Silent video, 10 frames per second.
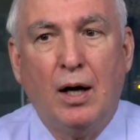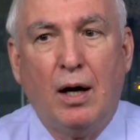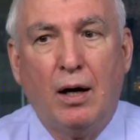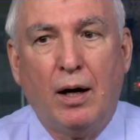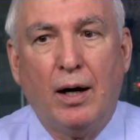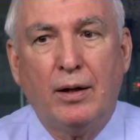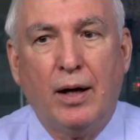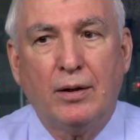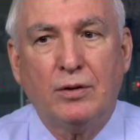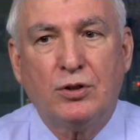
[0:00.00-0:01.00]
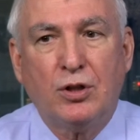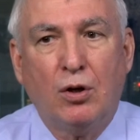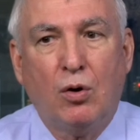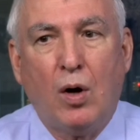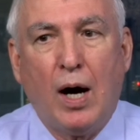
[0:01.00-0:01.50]
Uh, and
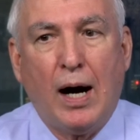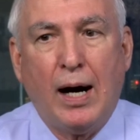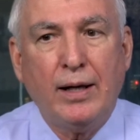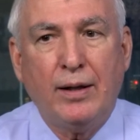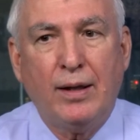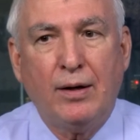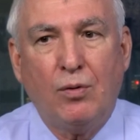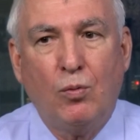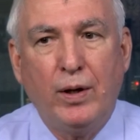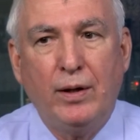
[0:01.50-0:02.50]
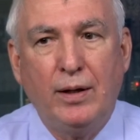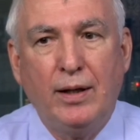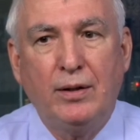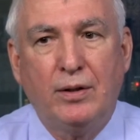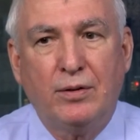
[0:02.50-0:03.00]
so I think we
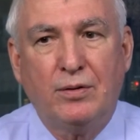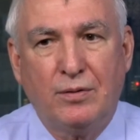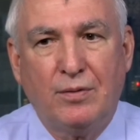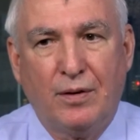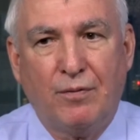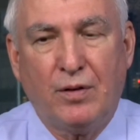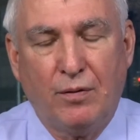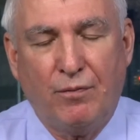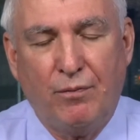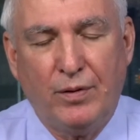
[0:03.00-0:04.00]
need to, to, to,